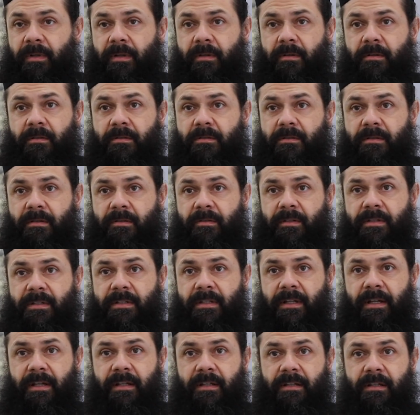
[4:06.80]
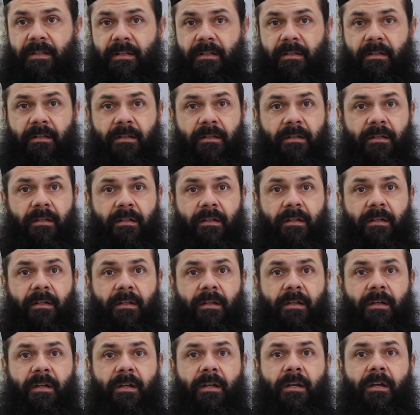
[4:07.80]
Because Christianity
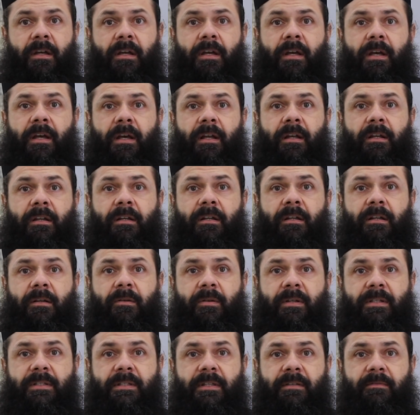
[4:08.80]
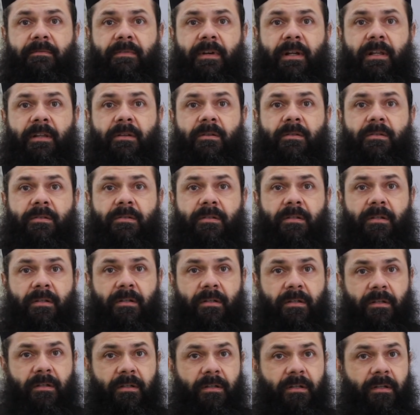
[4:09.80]
and Christian values,
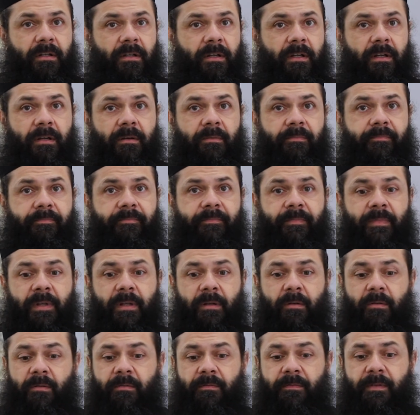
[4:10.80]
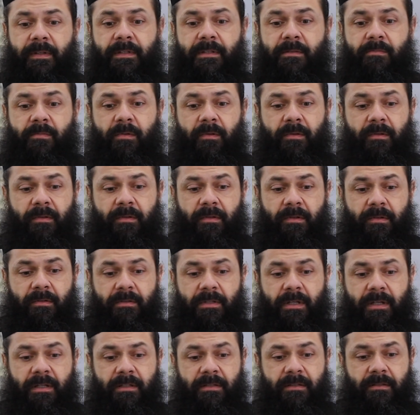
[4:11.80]
they're not visible.
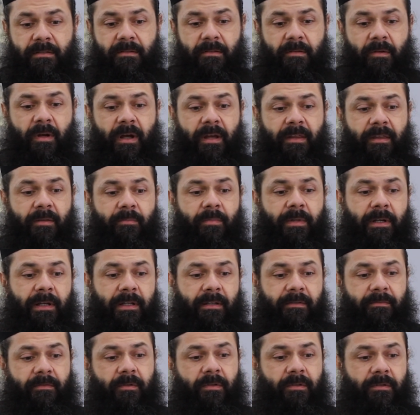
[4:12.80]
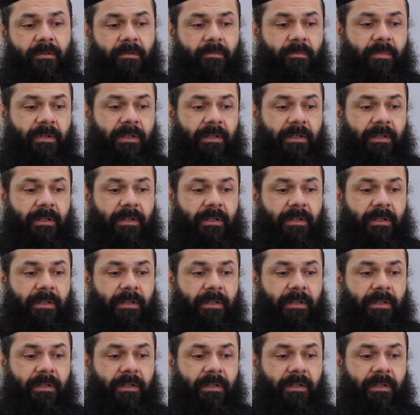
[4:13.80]
You either believe or you don't